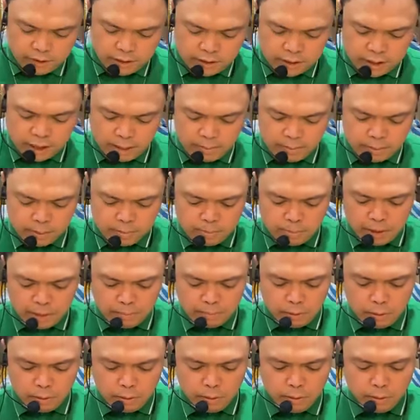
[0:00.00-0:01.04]
Oftentimes,
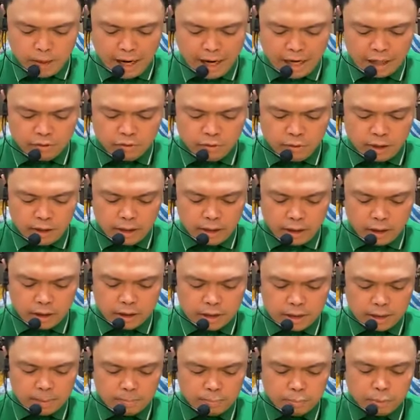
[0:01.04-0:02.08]
people who actually
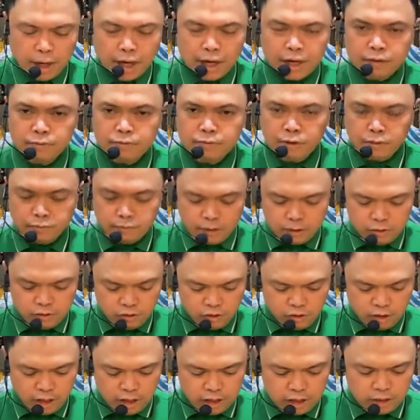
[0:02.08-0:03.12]
are deprived of
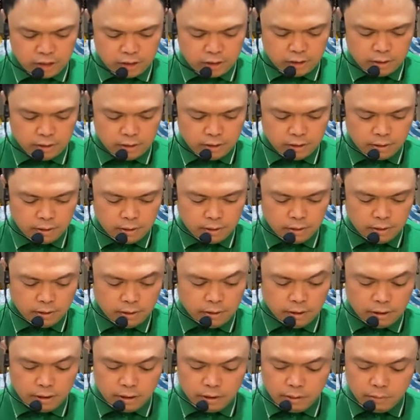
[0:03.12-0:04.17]
education,
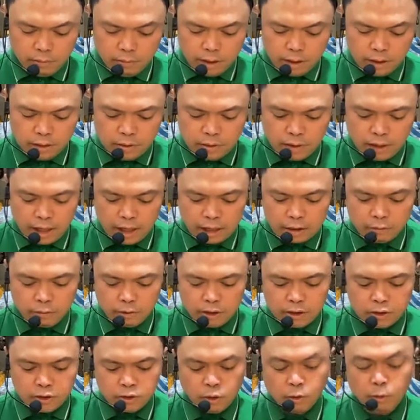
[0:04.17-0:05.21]
they're the ones who
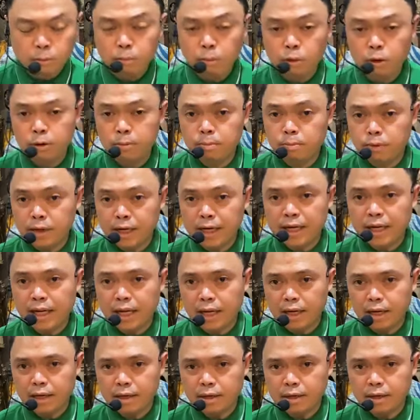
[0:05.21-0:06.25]
actually show more
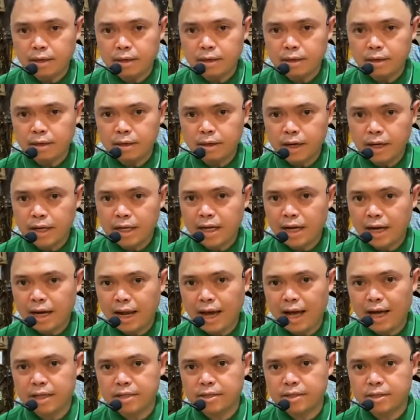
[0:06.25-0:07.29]
breeding and
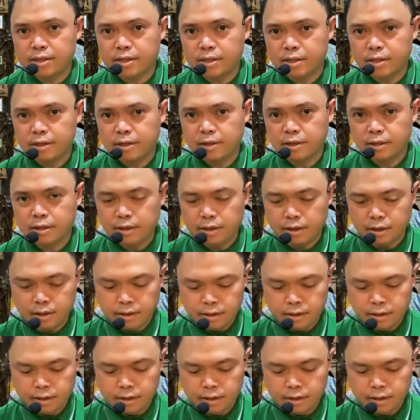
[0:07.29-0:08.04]
class.